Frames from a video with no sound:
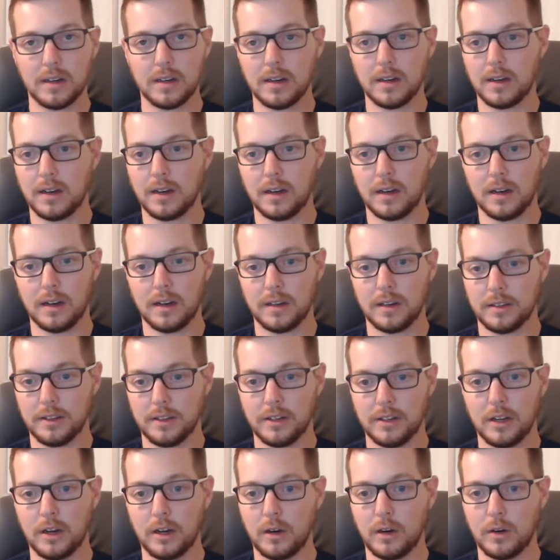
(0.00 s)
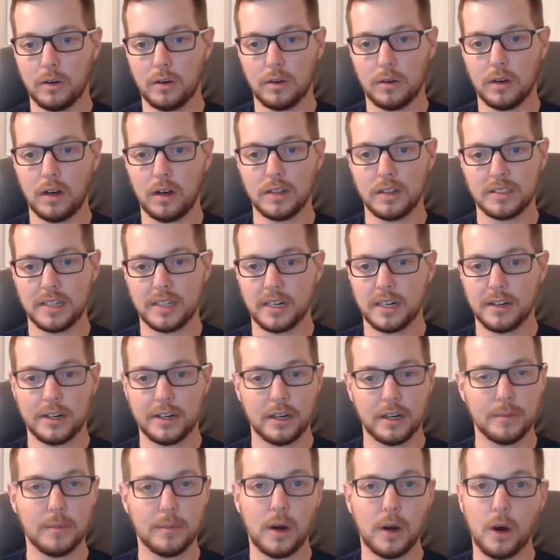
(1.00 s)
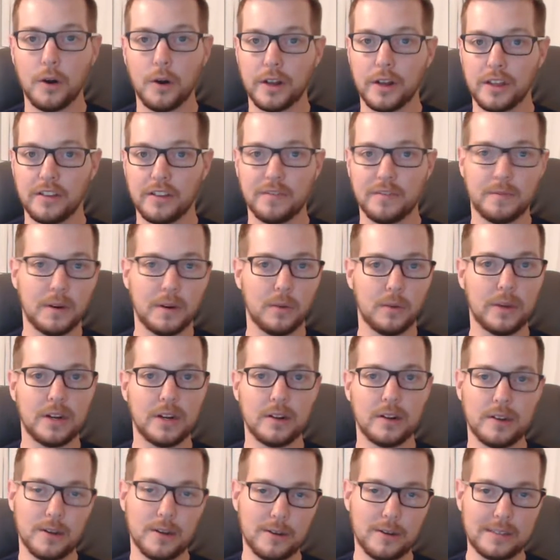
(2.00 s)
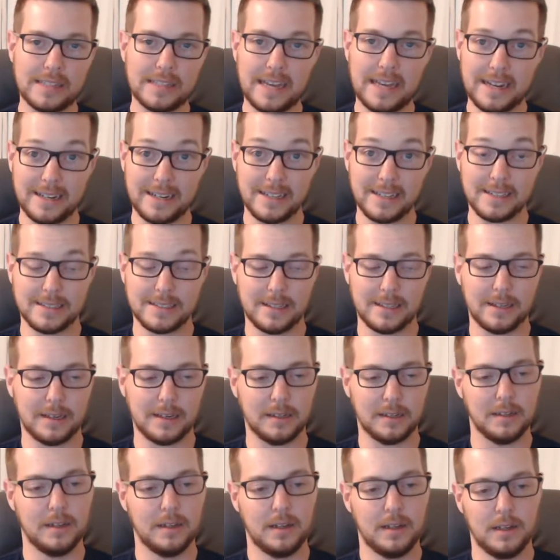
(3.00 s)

uh, you know, ulterior motive, but we don't know what that is yet.